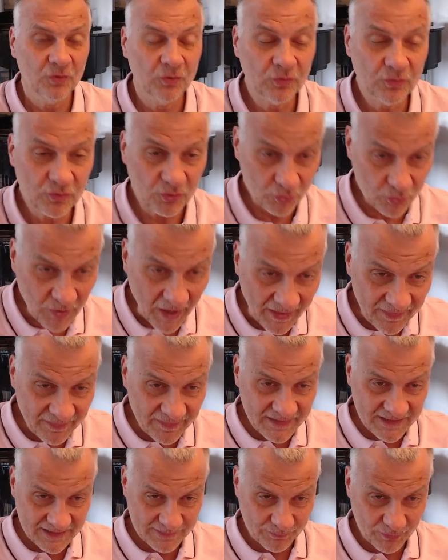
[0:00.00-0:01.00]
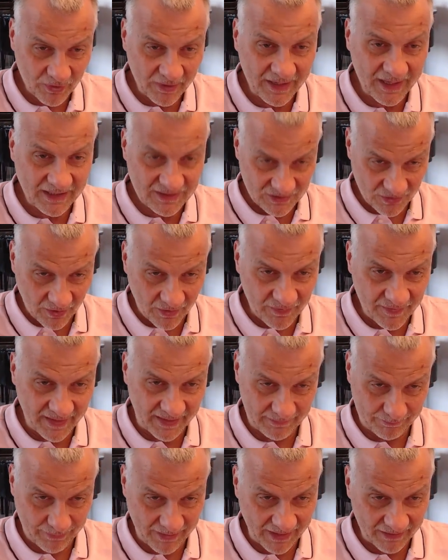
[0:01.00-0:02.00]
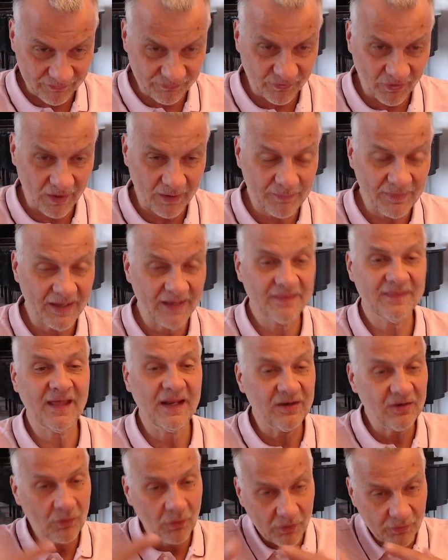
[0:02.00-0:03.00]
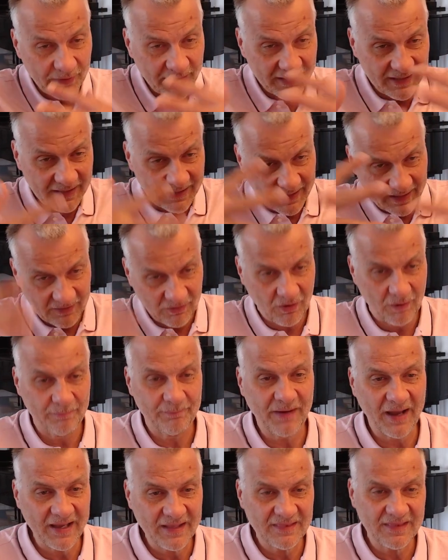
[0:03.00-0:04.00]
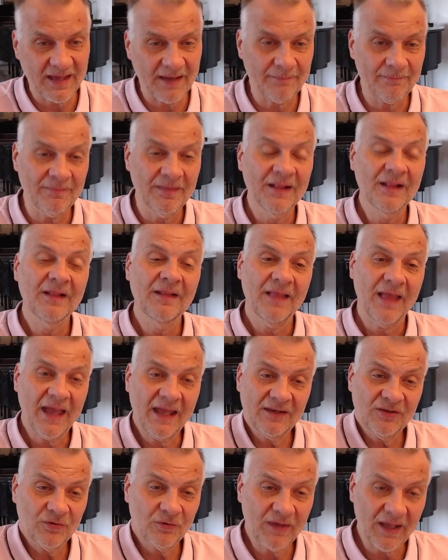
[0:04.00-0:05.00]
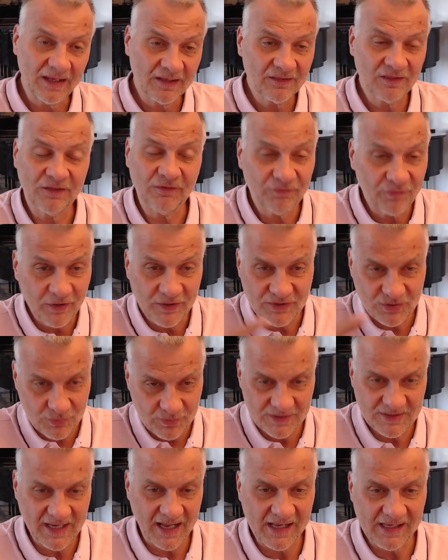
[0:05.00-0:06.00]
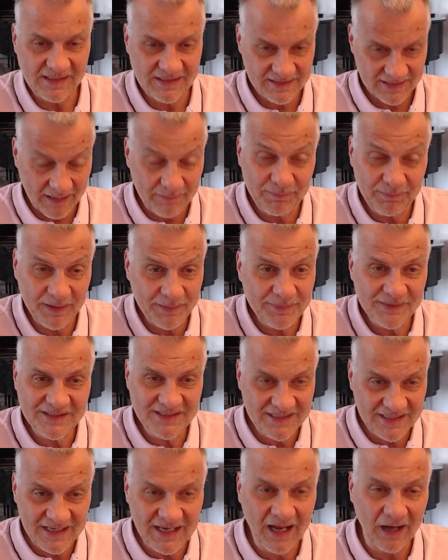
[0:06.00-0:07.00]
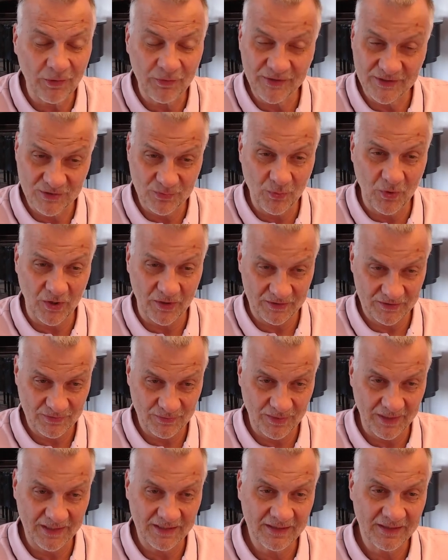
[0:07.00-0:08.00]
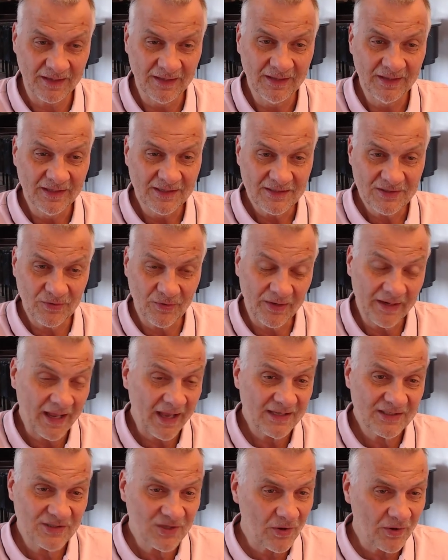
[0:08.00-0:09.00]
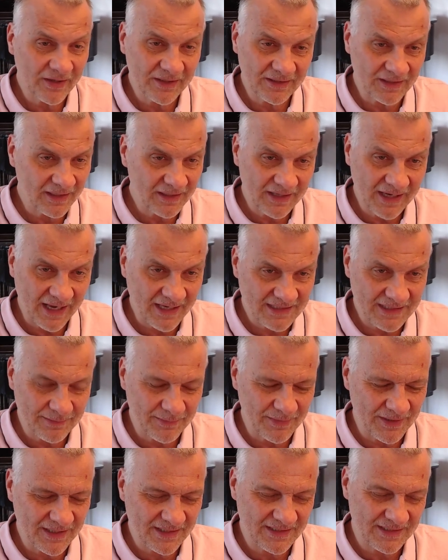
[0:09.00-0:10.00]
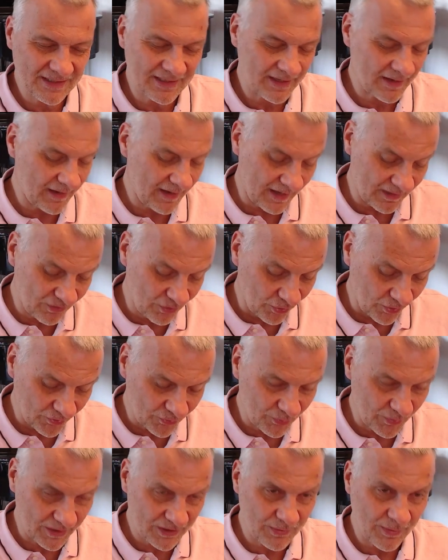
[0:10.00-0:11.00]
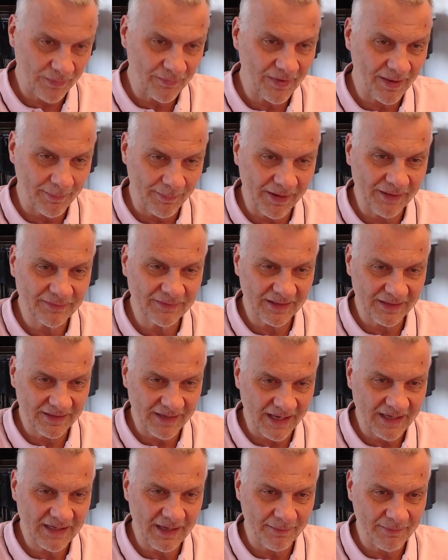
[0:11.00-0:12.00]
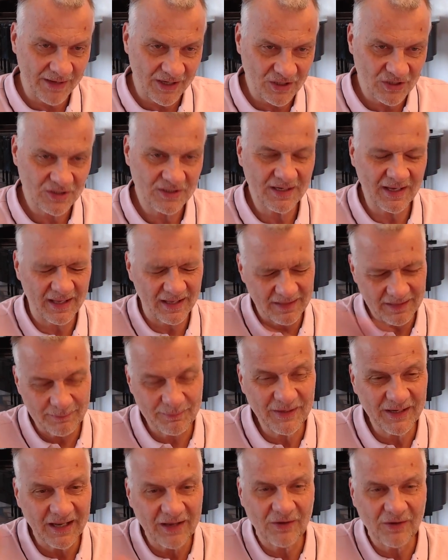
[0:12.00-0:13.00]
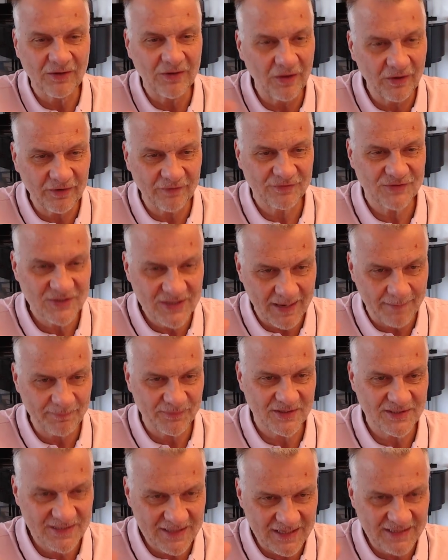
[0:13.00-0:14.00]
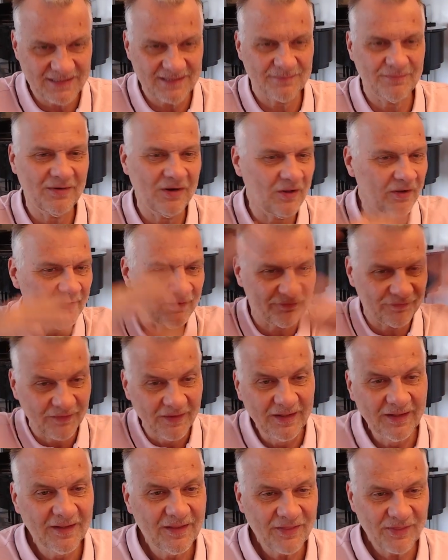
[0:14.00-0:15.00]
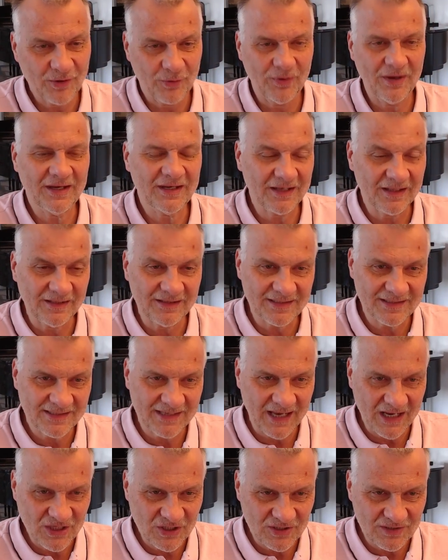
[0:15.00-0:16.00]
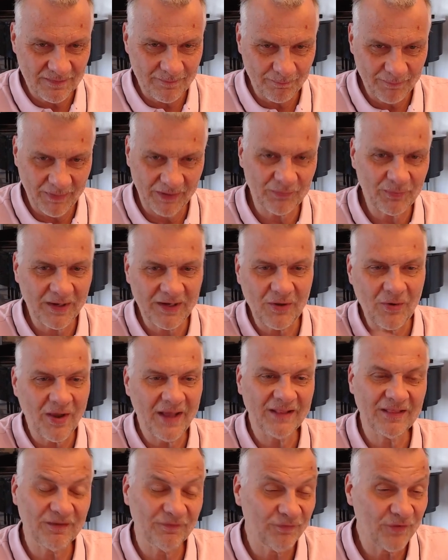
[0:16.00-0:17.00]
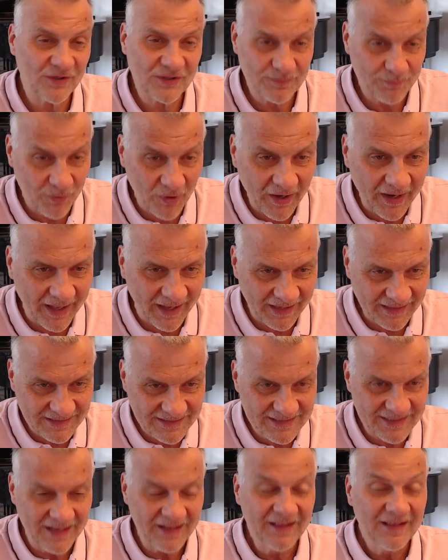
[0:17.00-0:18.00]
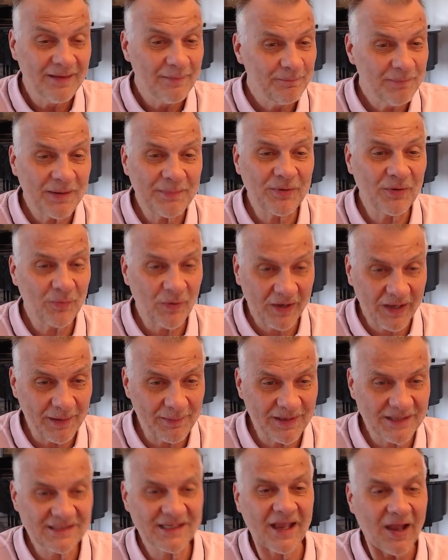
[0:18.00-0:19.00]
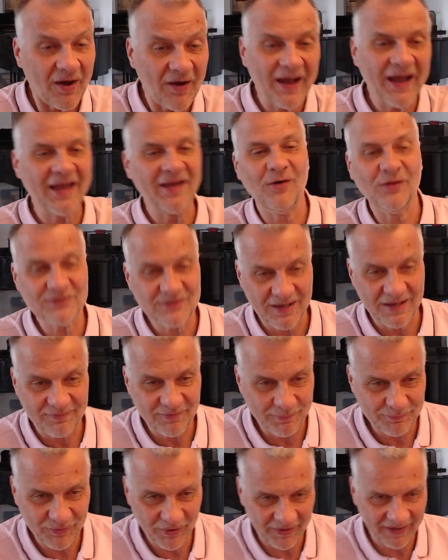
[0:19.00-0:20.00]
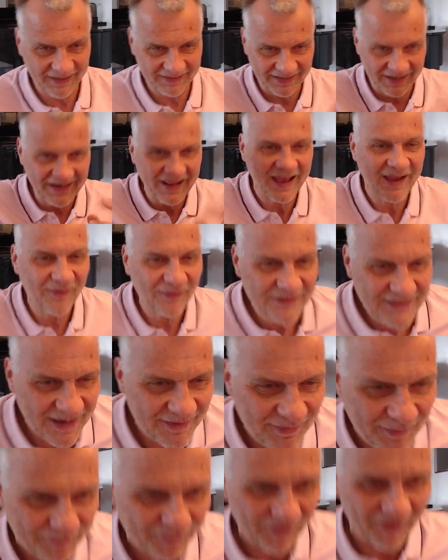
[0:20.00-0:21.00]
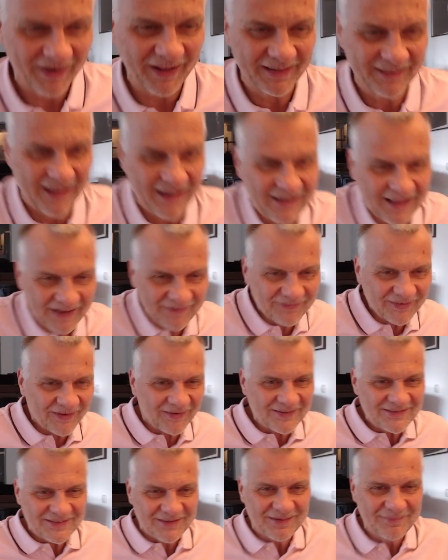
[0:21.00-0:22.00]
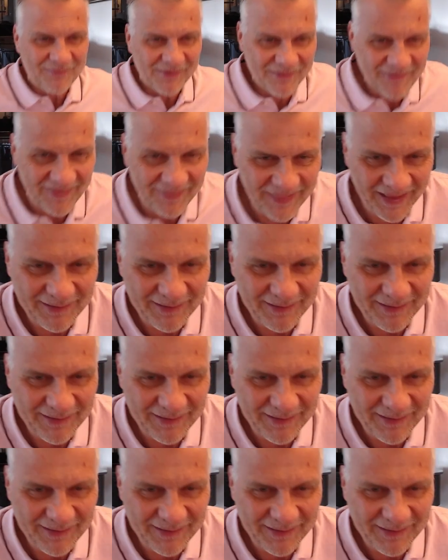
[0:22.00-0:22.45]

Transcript: run these products on that platform, and then you already can combine them, and you get the first results, and people see how this works, right? So, and I saw in customers at ThoughtWorks when we implemented data mesh, in the beginning, a lot of skepticism, a lot of theoretical discussion. But when you had the first products, people were coming and saying, oh, I also have a product and I also have a product. And can we also implement that